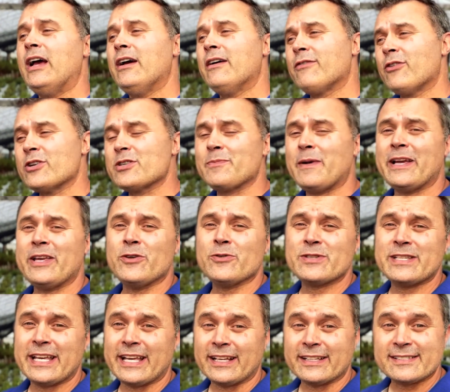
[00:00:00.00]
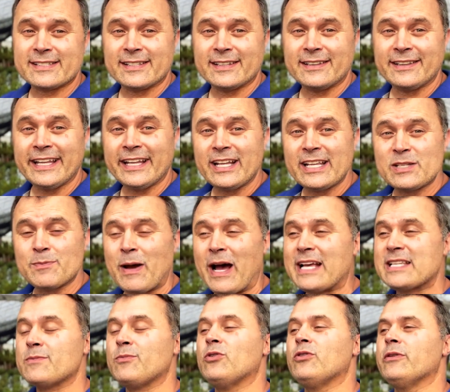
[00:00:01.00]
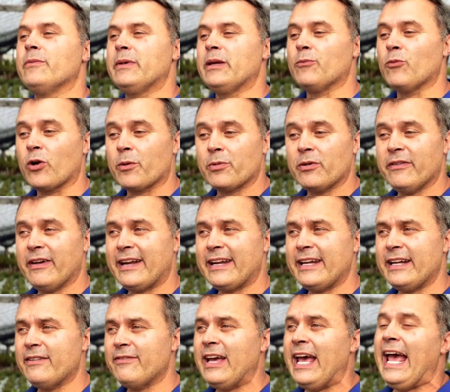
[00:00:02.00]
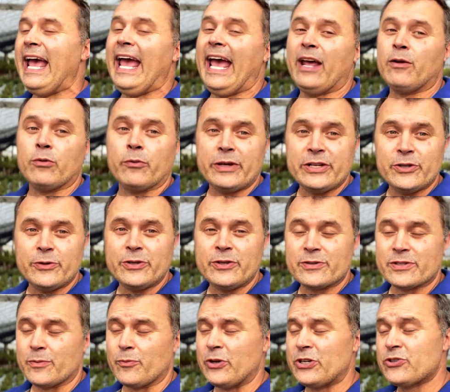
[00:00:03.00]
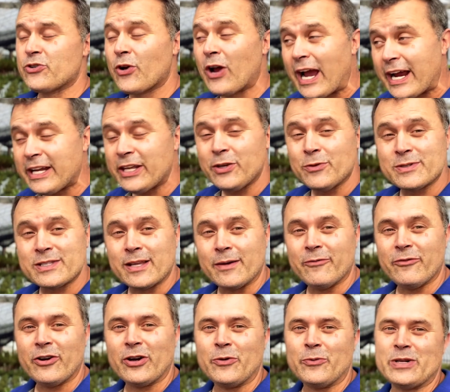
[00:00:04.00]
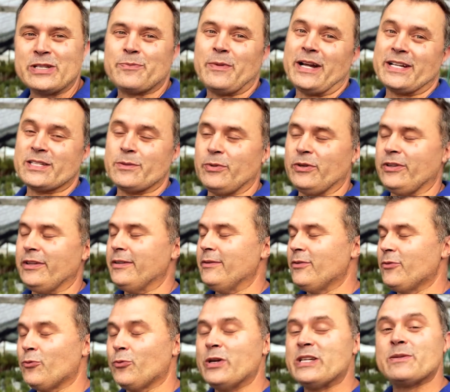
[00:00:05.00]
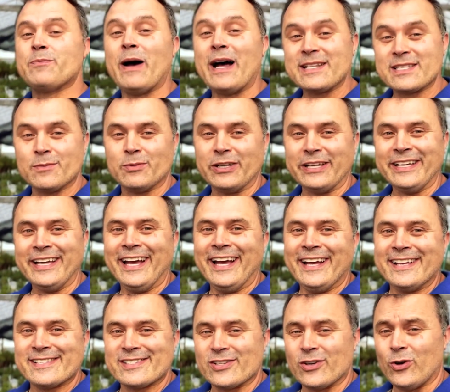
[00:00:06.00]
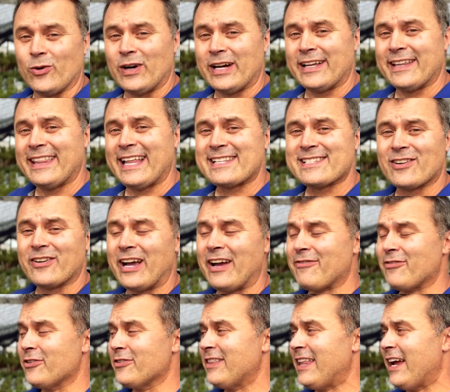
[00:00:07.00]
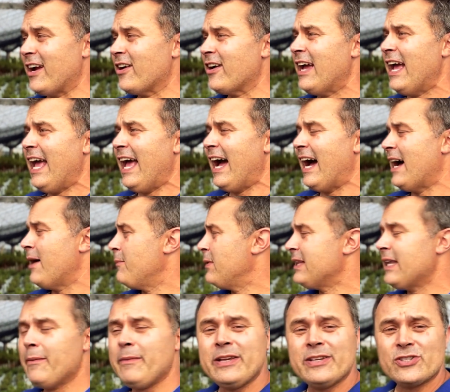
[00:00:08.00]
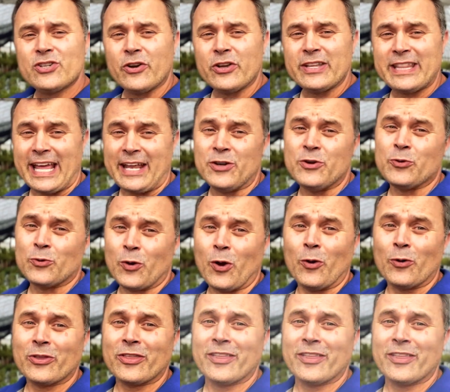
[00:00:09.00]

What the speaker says: First, by using as little as possible and being more preventative. And when we do use them, we try to use them very responsibly. So that's our effort there. But let me show you that new growth.